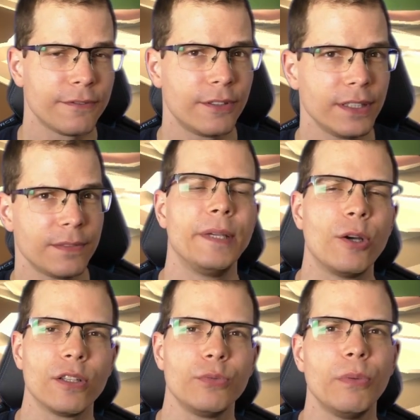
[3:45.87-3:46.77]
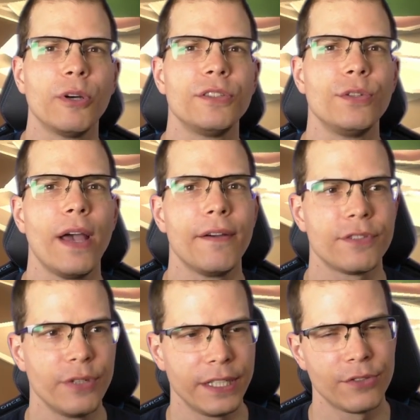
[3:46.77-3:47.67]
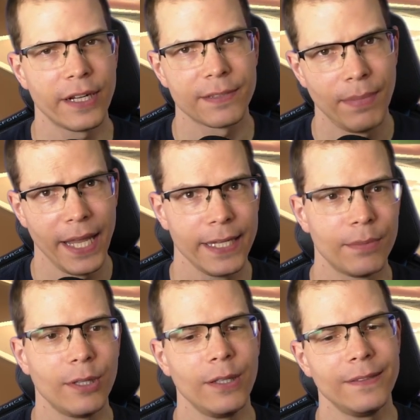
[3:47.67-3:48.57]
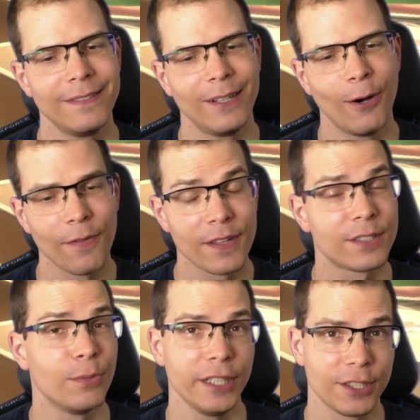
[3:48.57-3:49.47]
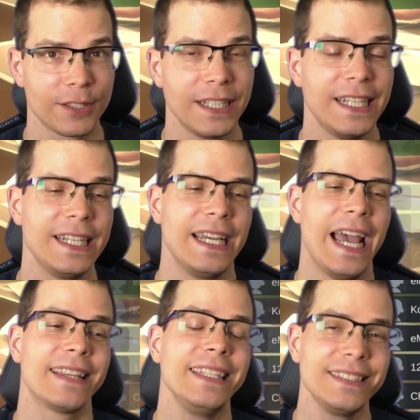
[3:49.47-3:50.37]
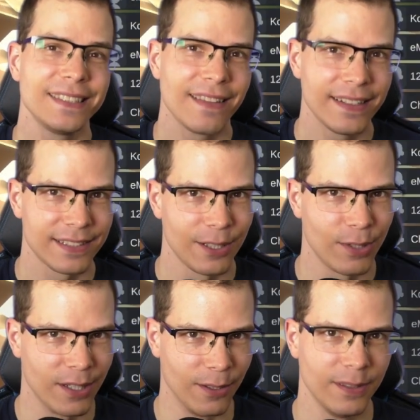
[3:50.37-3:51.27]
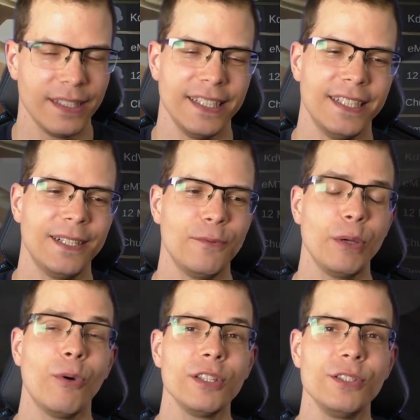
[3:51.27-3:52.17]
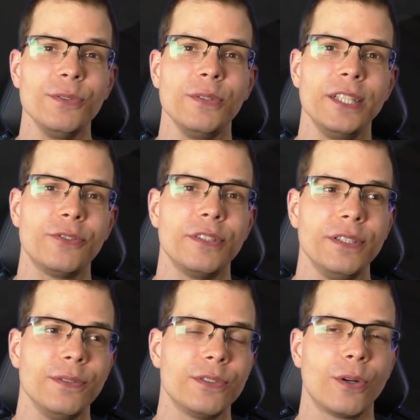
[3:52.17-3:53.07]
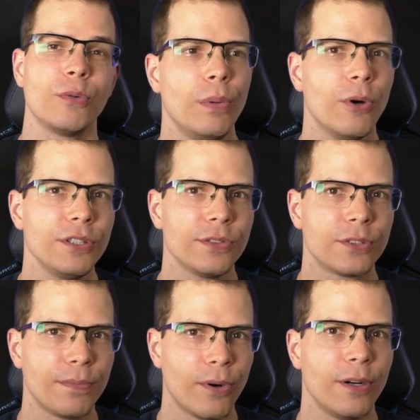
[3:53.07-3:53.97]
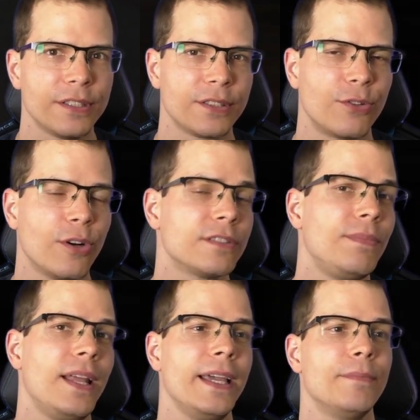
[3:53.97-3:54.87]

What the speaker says: for us because we want to have Tricky Tracks playable on the Switch. At least that is our goal. We want to introduce, or we want to support crossplay